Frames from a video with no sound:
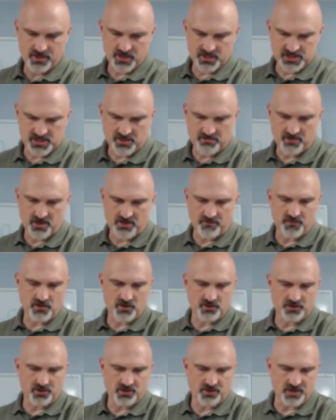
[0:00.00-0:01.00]
somewhat
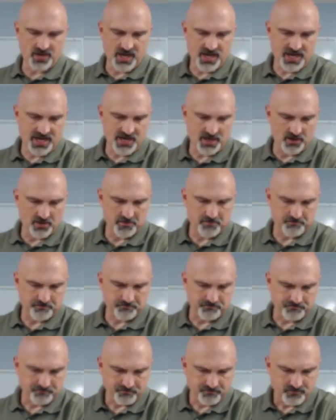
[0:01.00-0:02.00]
further and higher,
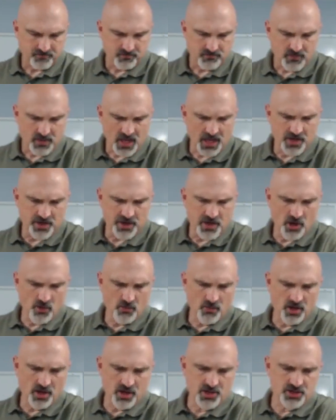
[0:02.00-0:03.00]
and no
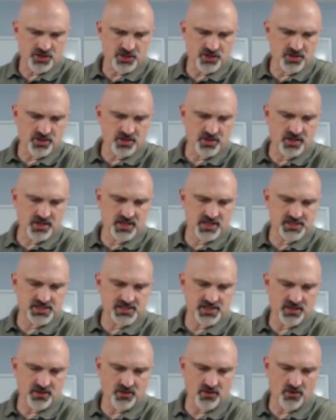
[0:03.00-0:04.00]
one should
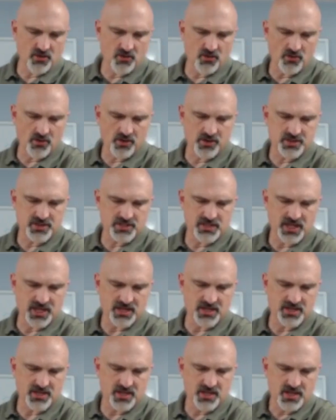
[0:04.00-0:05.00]
consider or
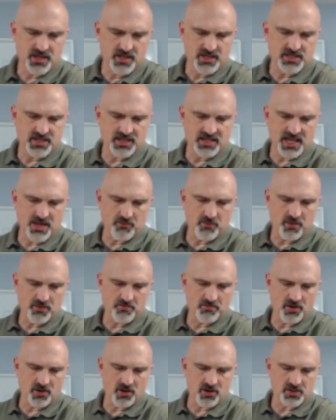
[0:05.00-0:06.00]
intend to get
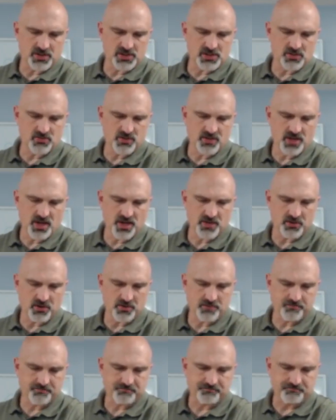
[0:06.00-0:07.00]
what belongs to
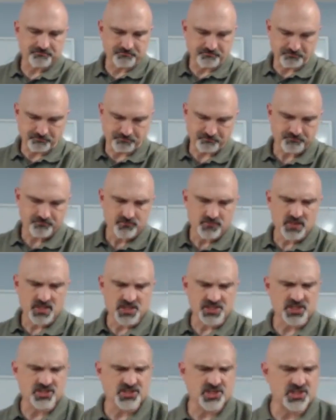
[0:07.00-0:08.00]
another,
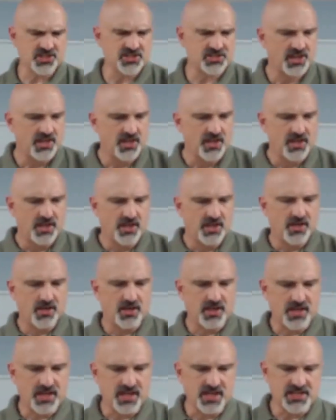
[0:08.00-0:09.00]
such as
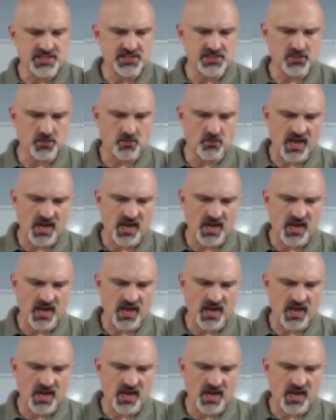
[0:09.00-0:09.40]
his